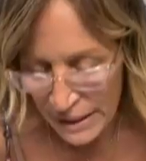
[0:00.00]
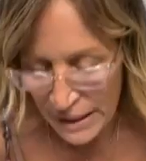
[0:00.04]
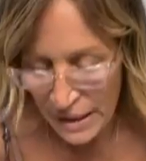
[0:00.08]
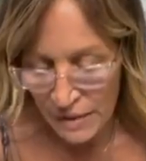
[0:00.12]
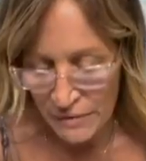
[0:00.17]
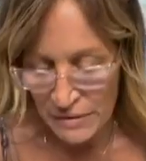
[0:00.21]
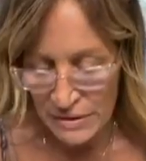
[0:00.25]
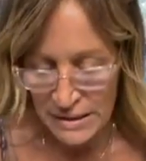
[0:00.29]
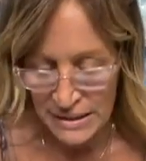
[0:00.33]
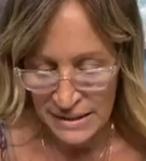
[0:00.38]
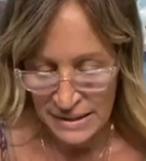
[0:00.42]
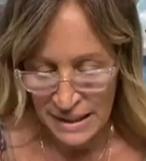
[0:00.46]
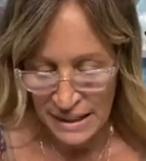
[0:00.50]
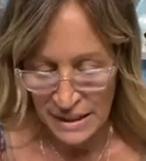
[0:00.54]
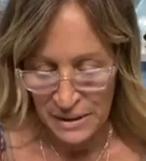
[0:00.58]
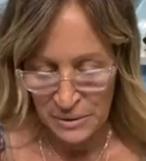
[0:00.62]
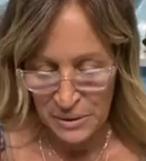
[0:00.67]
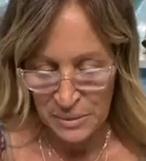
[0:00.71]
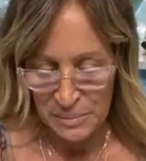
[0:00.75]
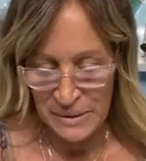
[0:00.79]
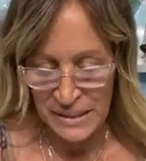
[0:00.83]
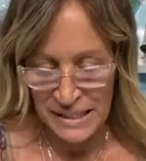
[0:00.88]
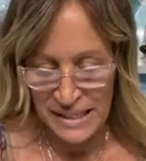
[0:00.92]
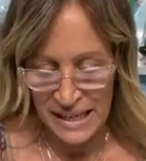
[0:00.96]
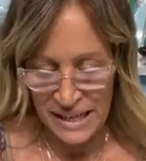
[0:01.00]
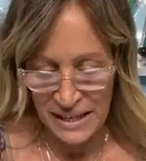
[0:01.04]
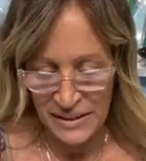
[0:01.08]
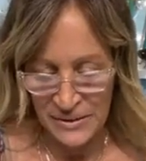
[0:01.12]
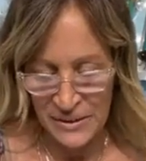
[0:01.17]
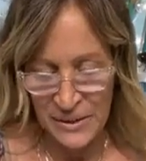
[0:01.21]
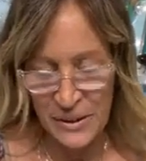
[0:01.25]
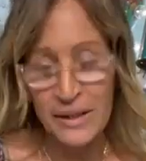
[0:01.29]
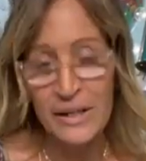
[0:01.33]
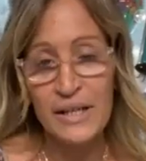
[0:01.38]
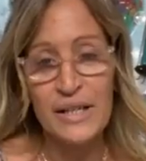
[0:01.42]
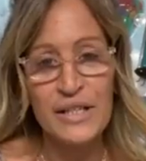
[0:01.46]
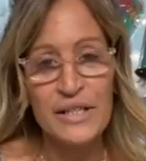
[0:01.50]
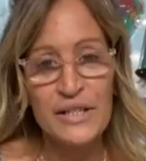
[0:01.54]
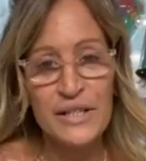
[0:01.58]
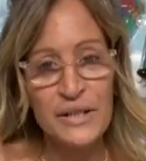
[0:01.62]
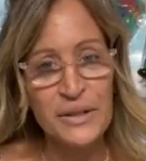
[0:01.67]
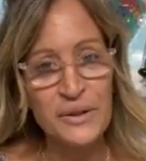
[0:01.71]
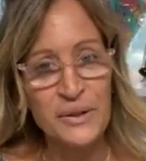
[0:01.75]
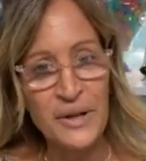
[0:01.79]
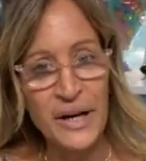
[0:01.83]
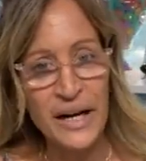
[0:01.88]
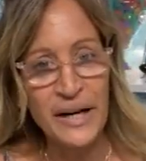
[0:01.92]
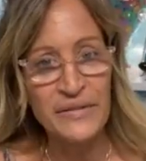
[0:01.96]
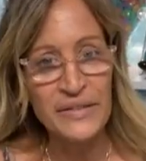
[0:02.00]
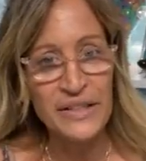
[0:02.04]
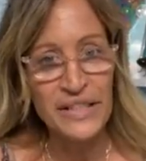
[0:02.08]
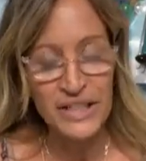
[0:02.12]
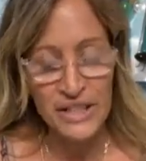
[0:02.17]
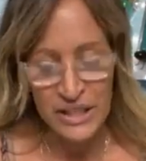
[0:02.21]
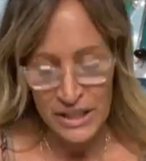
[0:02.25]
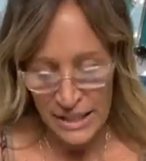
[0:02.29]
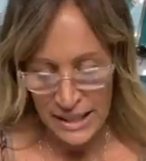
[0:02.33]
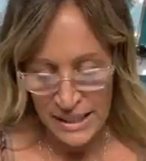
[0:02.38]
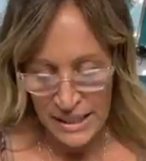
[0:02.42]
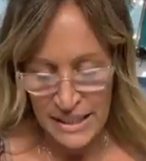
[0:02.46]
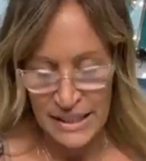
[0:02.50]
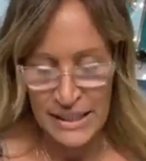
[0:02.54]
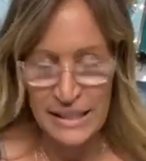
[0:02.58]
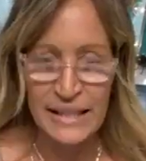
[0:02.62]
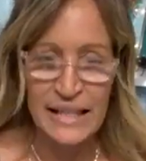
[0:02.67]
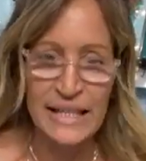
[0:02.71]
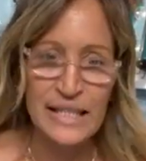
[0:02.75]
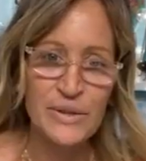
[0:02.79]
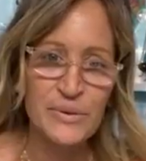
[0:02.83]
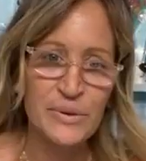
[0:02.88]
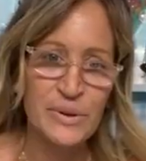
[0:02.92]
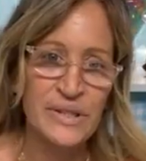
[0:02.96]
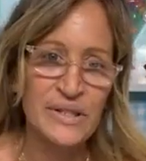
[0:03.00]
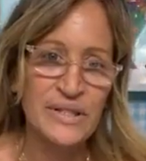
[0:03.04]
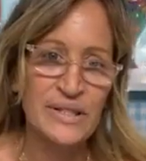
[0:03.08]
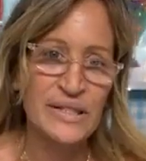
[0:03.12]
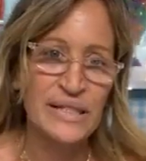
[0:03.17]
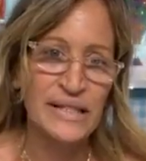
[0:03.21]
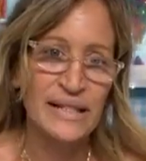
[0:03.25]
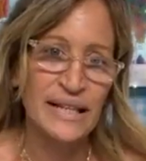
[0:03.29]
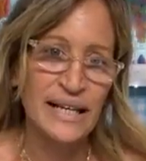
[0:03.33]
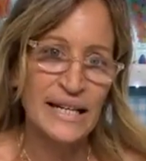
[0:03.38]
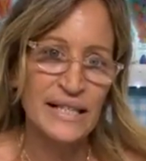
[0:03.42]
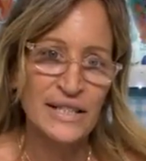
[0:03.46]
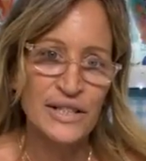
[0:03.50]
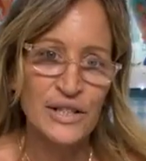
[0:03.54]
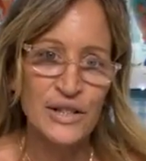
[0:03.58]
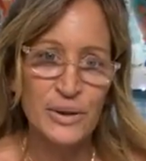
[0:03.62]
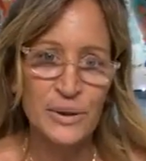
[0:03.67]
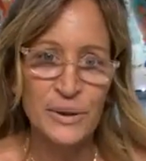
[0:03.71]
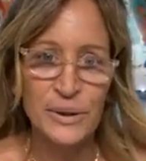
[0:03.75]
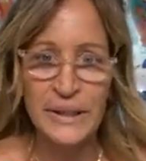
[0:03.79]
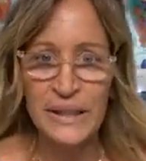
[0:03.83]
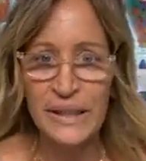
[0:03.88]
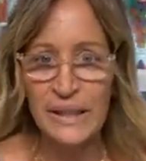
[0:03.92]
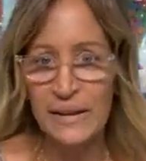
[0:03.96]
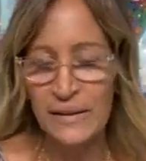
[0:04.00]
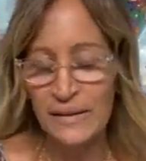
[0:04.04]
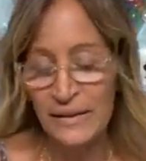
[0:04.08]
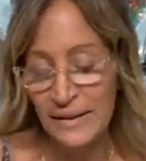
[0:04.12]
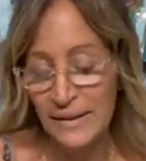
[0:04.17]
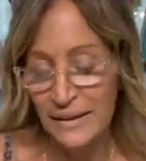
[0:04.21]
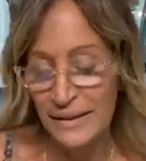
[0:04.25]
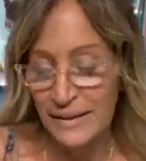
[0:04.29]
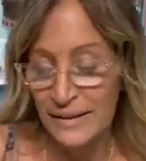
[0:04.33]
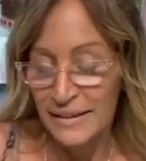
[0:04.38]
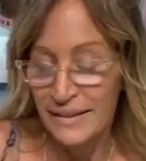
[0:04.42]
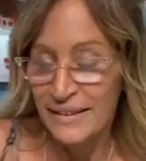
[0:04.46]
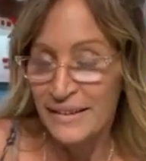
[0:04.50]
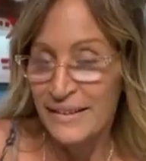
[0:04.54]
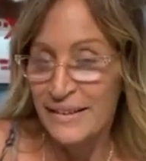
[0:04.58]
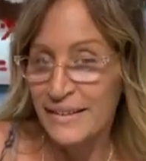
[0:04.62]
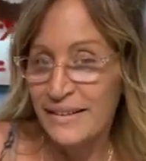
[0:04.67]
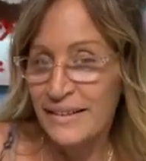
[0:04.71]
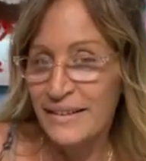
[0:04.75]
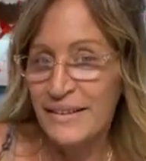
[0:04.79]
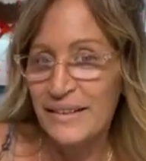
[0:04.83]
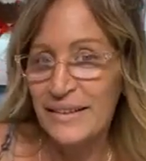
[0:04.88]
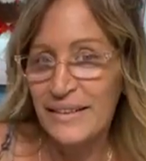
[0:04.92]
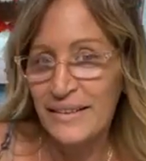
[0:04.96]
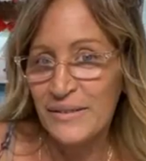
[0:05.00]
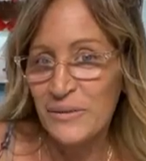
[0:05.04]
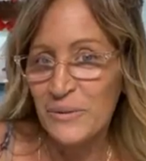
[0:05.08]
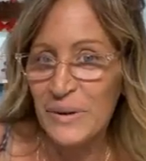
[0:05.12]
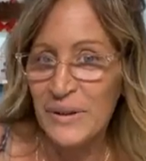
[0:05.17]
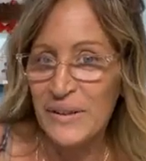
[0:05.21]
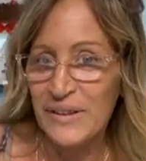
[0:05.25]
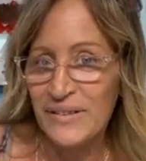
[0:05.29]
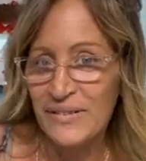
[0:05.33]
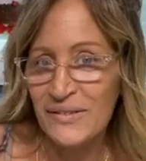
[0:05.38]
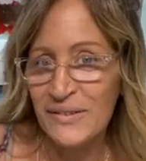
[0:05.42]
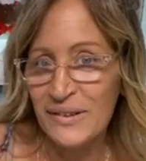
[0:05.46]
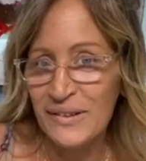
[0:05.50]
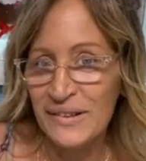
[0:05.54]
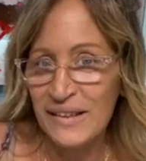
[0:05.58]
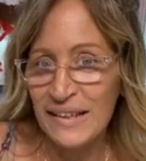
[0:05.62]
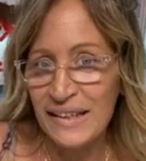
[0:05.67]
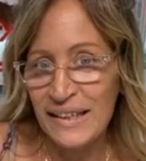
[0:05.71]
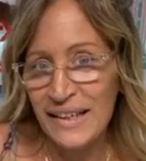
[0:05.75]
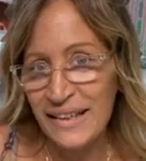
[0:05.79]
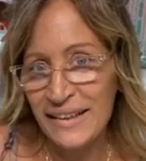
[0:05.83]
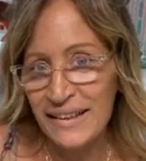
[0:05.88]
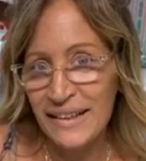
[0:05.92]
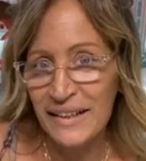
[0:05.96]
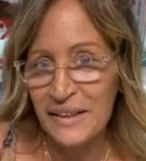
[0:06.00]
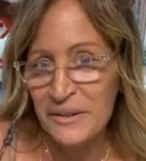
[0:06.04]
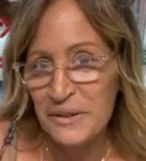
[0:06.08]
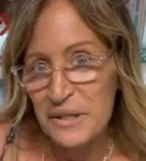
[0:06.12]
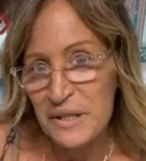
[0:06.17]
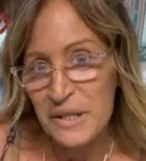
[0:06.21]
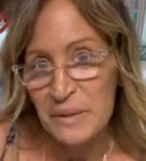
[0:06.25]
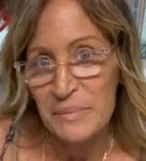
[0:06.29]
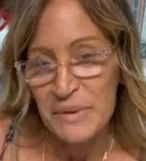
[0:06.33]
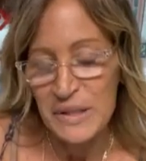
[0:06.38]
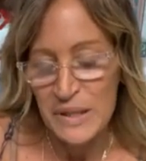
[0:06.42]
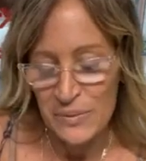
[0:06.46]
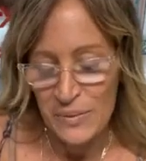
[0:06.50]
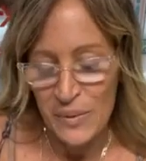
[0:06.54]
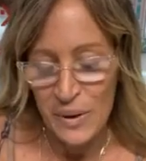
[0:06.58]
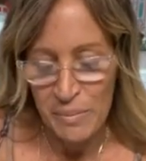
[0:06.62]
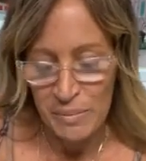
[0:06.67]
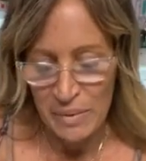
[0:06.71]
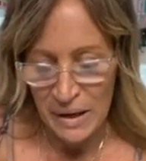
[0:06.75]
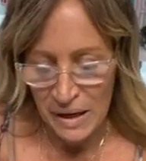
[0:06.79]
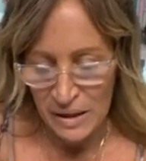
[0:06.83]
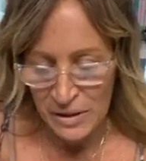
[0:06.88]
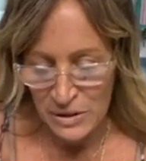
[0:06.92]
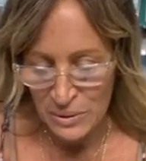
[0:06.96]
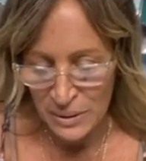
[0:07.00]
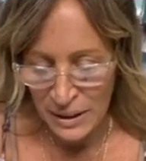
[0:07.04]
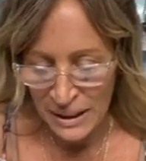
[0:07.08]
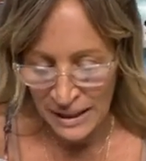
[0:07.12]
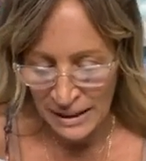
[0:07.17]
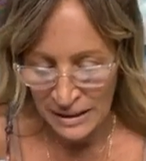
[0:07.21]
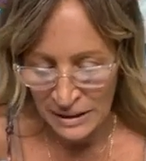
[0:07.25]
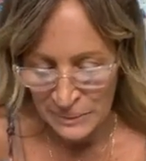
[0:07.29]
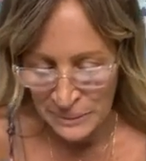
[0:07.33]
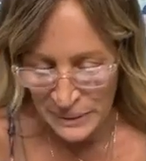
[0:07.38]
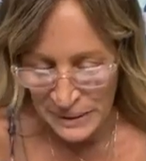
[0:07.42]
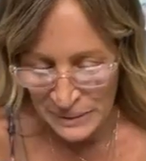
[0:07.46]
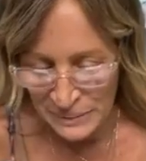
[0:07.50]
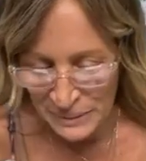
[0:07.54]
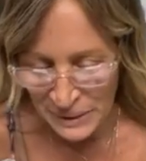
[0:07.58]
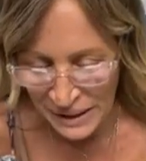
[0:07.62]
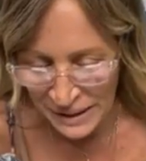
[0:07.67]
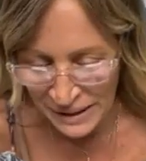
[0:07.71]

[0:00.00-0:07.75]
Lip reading: we have a design group together, Two Crafty Chicks, and that's where you see that tutorial. Well, not that Christmas one, but I'll do a Halloween